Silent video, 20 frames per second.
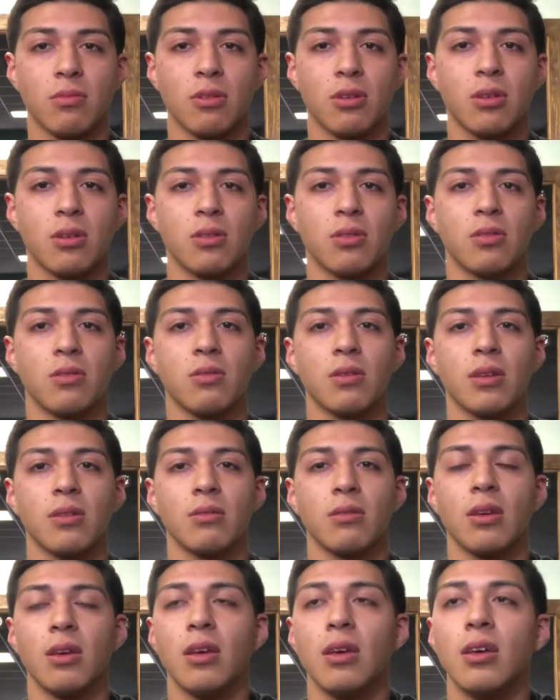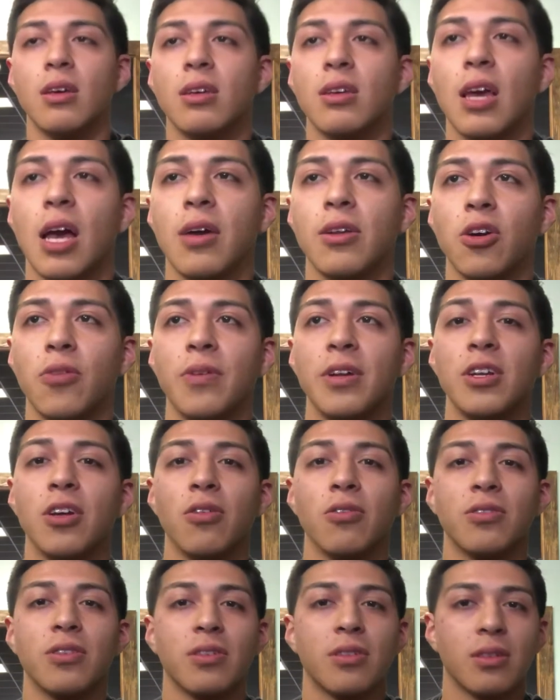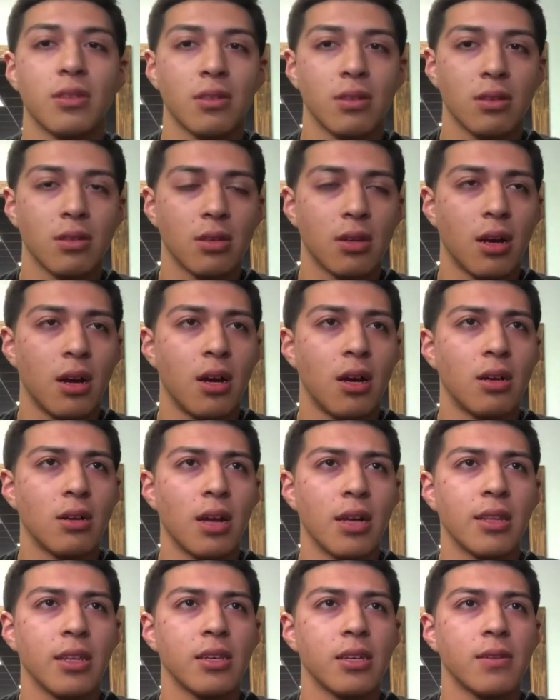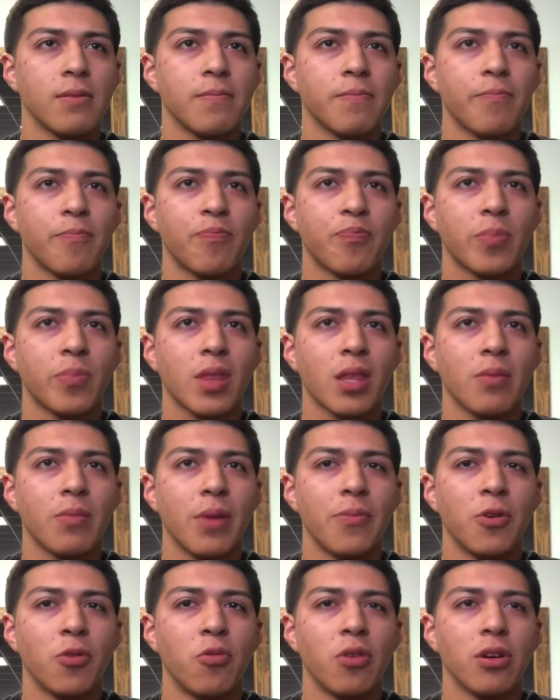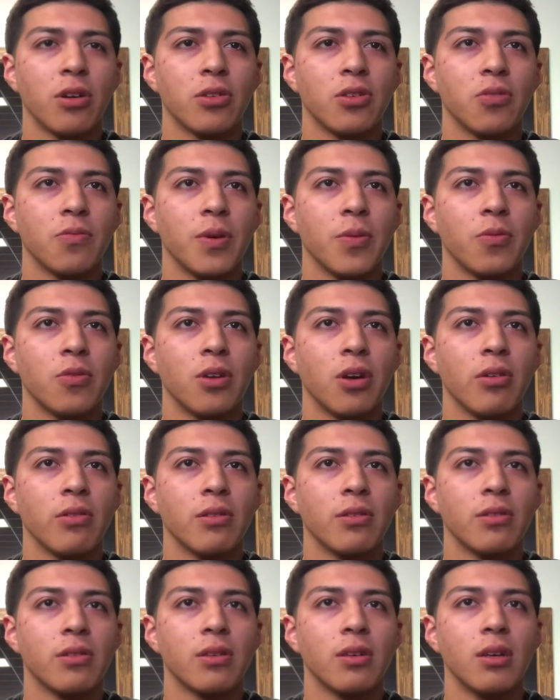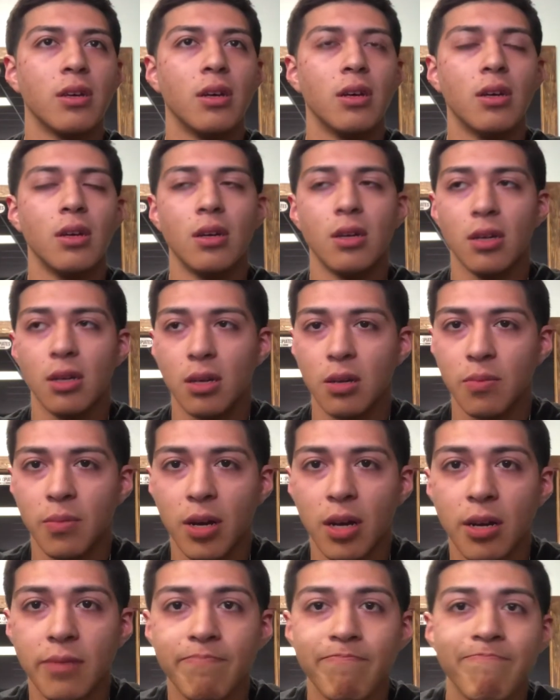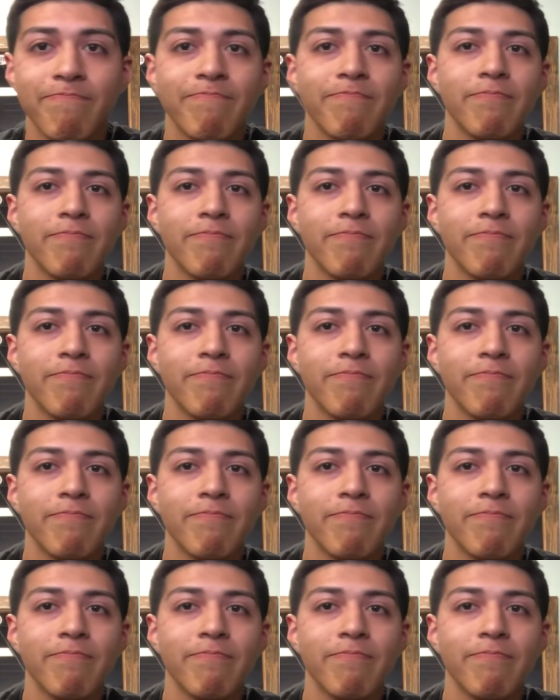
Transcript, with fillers: because, yeah, nobody knows this. Uh, I think maybe one or two people know this, but